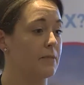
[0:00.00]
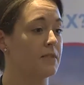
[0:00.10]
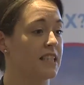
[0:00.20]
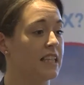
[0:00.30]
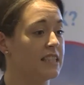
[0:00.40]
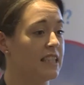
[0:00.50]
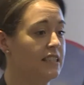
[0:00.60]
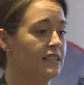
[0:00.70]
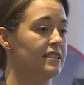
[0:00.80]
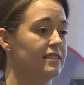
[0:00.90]
that mistake
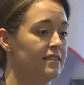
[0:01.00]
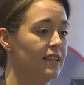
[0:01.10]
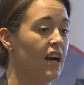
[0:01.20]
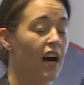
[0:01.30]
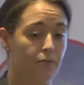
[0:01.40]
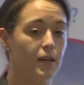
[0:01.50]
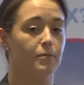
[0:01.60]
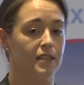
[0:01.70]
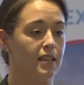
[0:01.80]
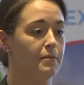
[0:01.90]
since. I've
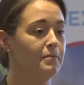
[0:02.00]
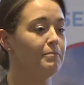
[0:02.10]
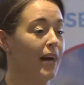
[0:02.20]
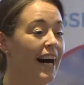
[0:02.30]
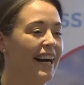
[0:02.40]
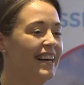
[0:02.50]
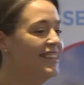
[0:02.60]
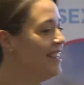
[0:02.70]
worked with them, but